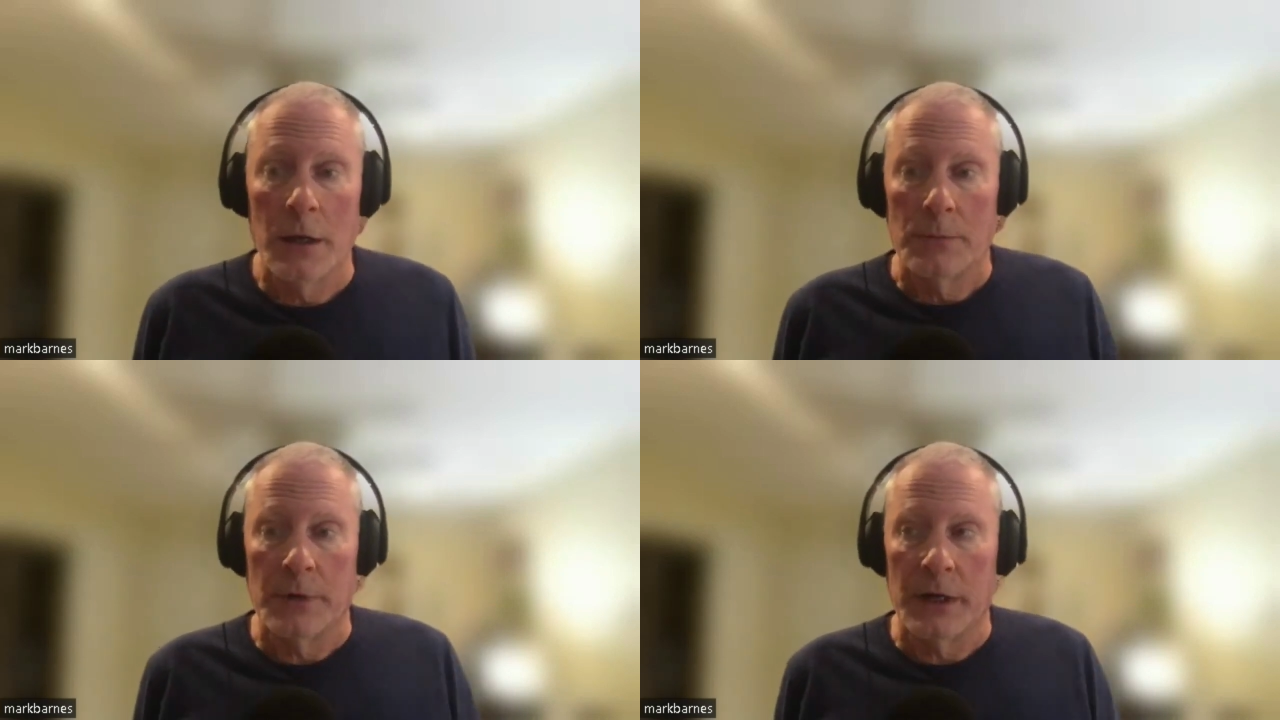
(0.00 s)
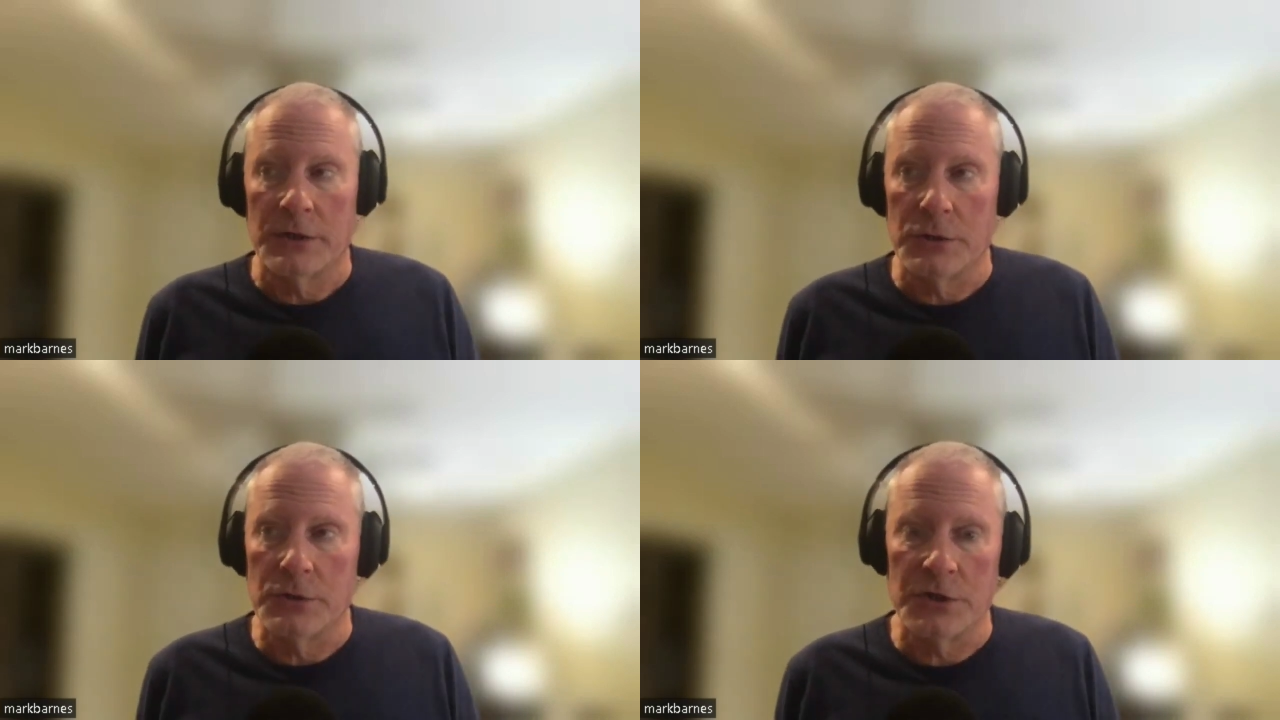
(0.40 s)
but as
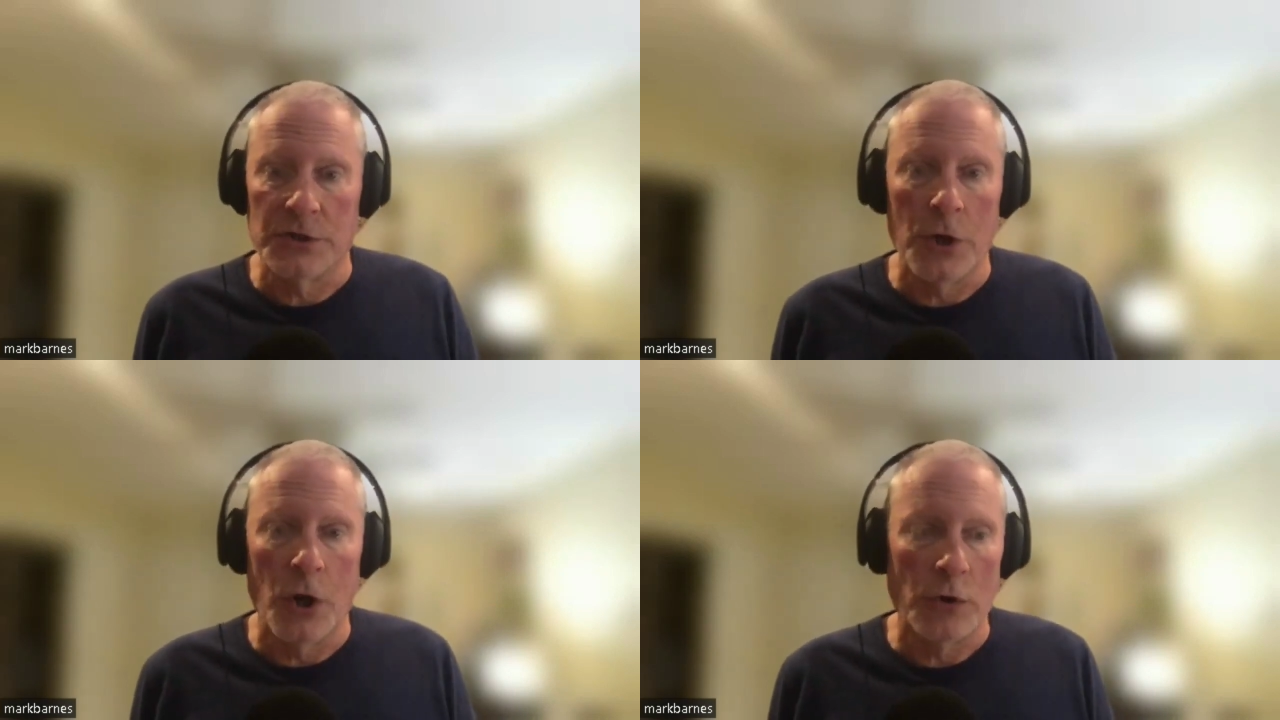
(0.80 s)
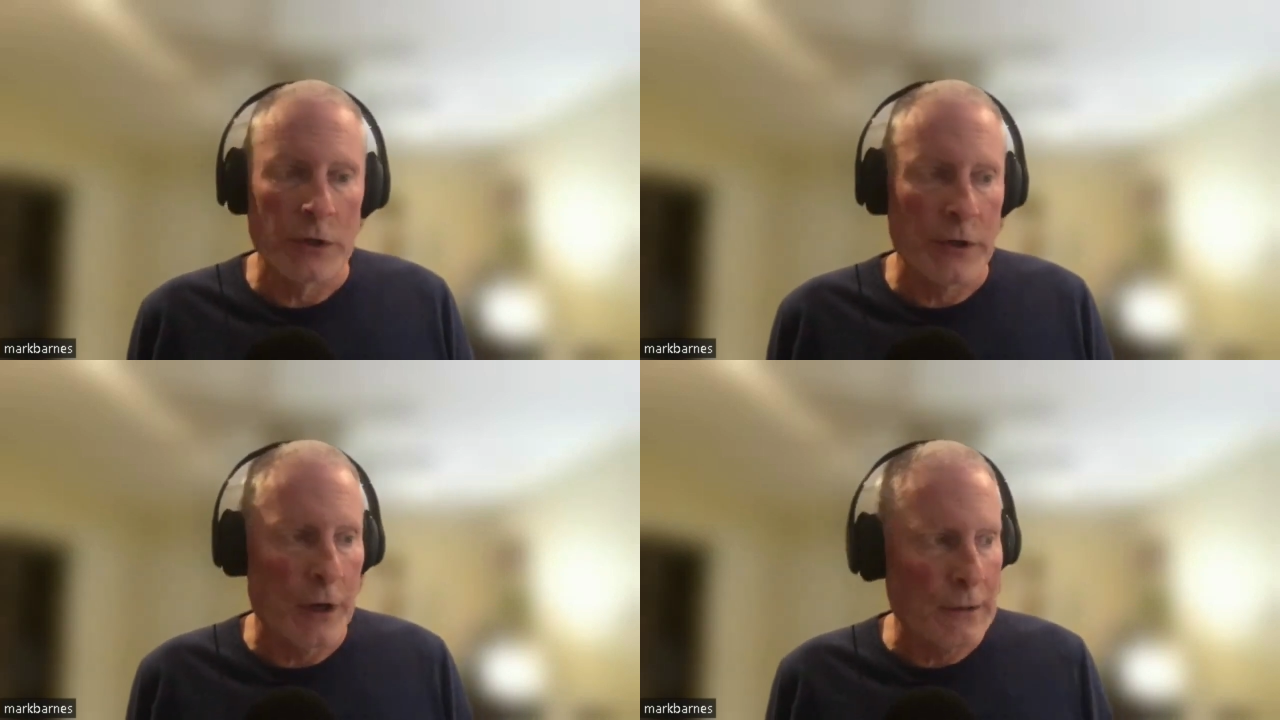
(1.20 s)
you just
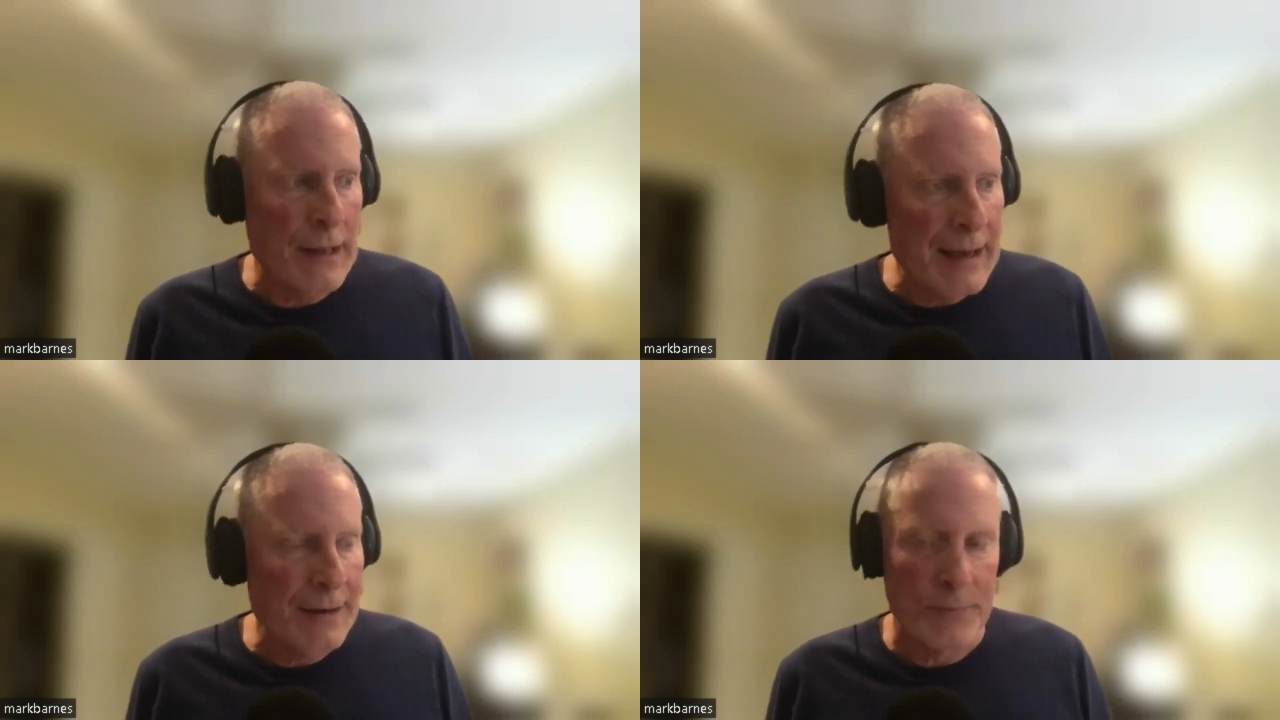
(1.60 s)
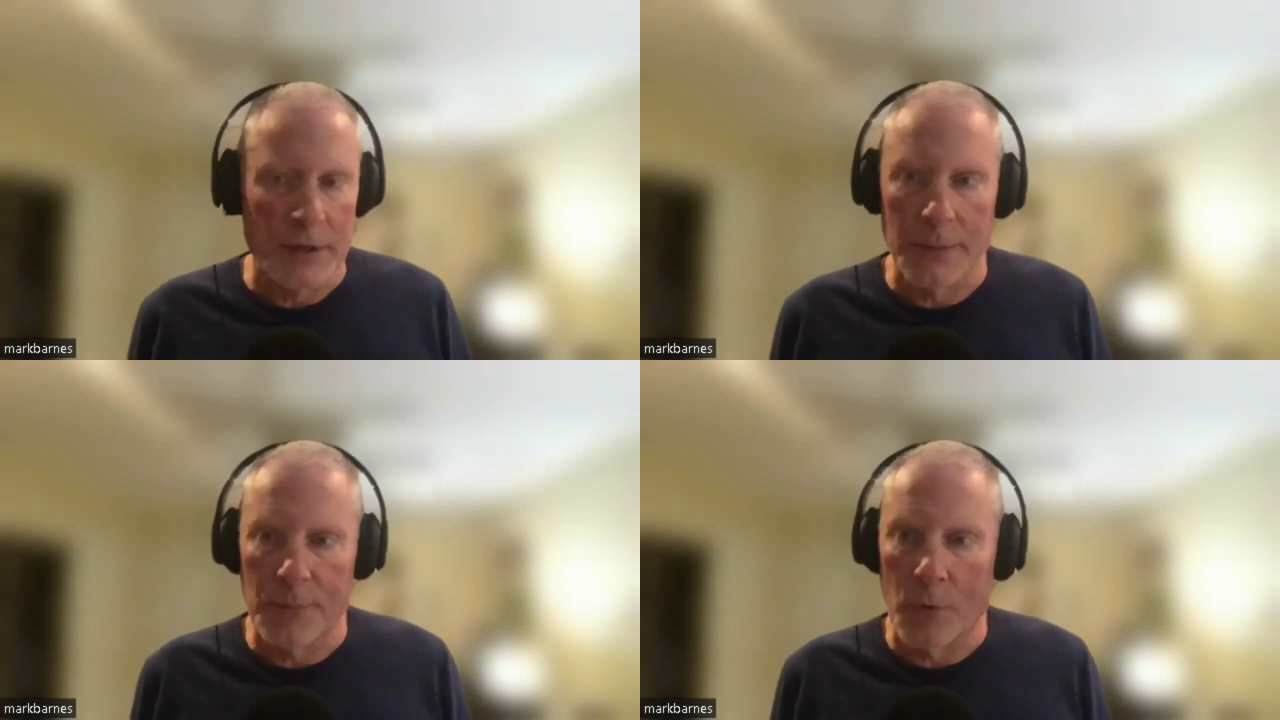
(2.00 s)
noted, a lot of
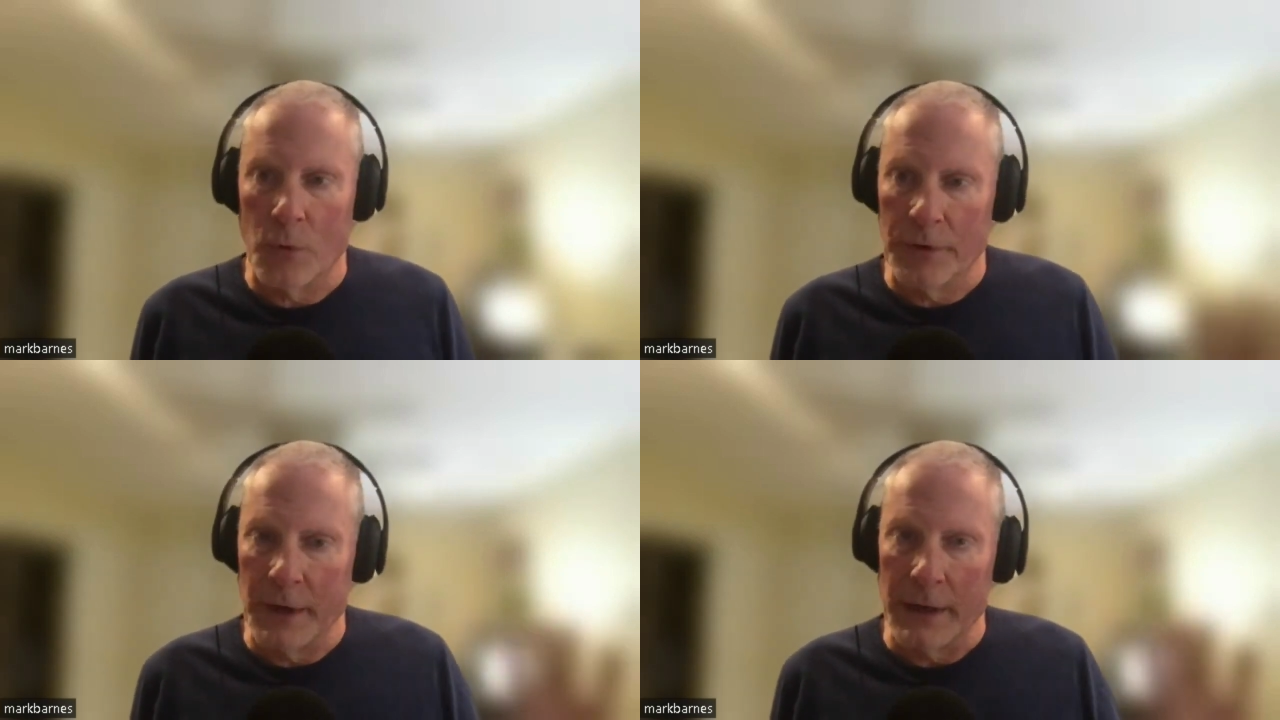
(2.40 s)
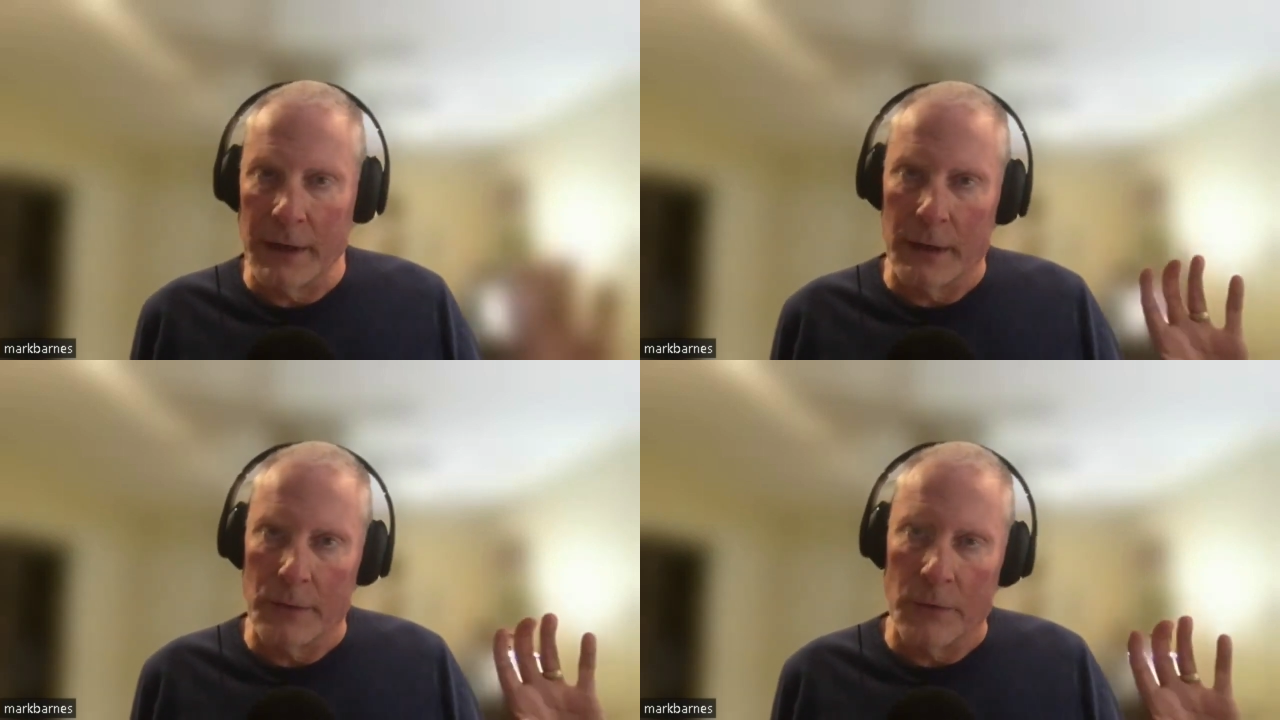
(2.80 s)
people when
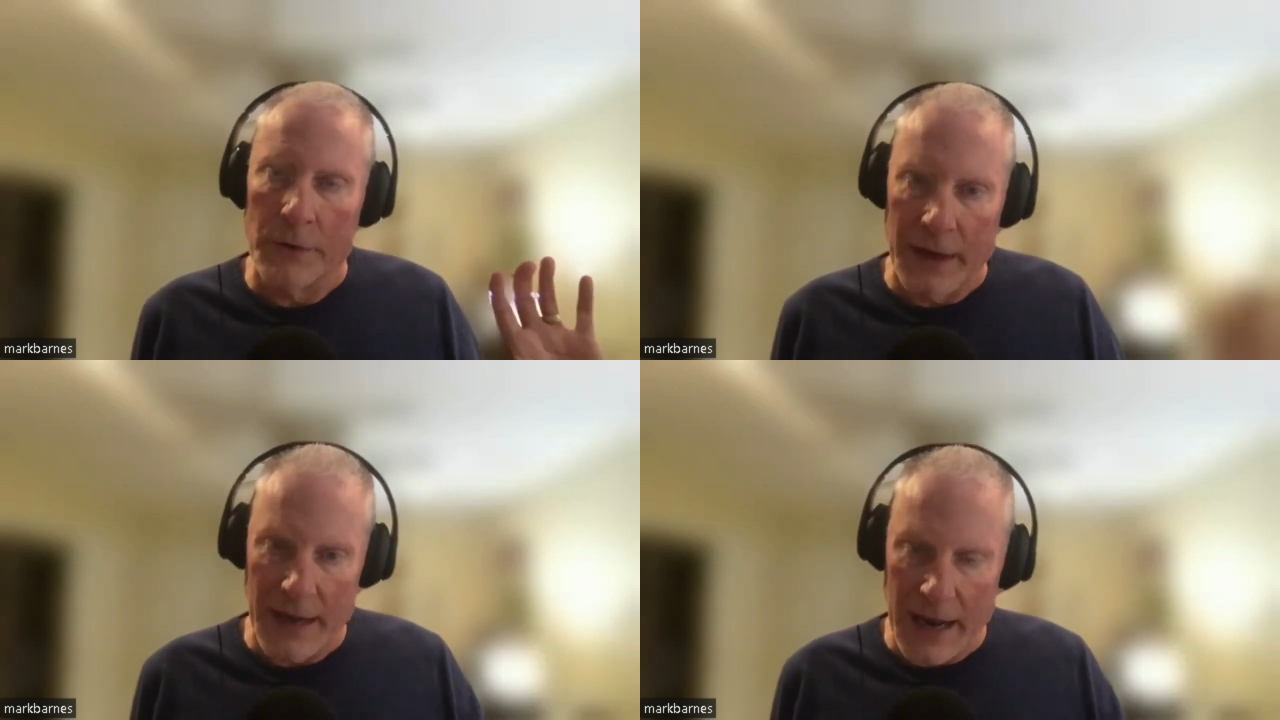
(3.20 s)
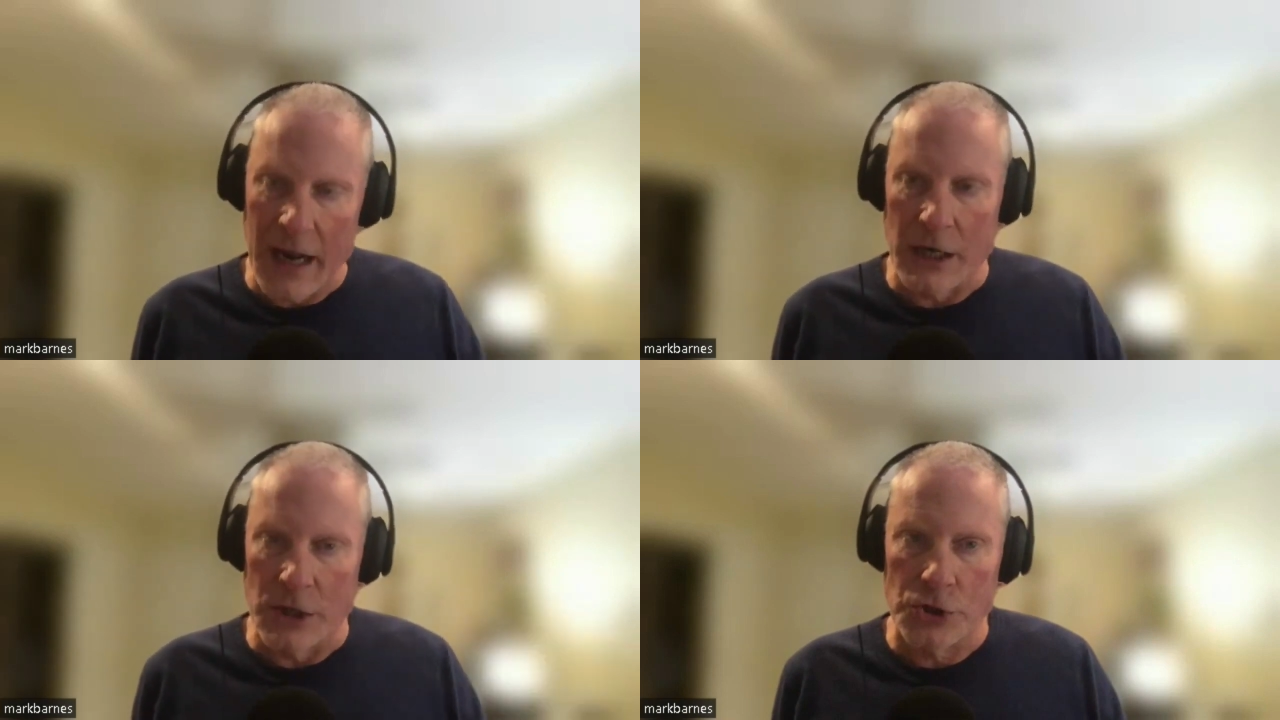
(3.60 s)
they when they
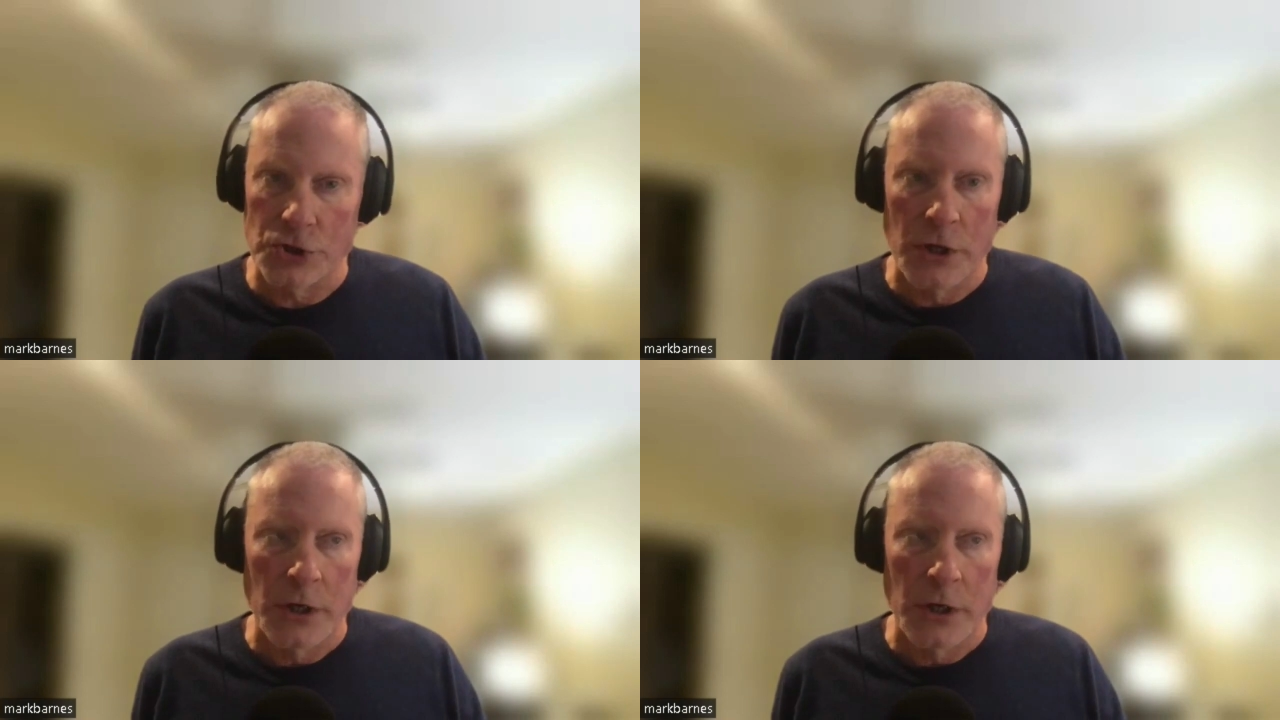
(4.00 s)
age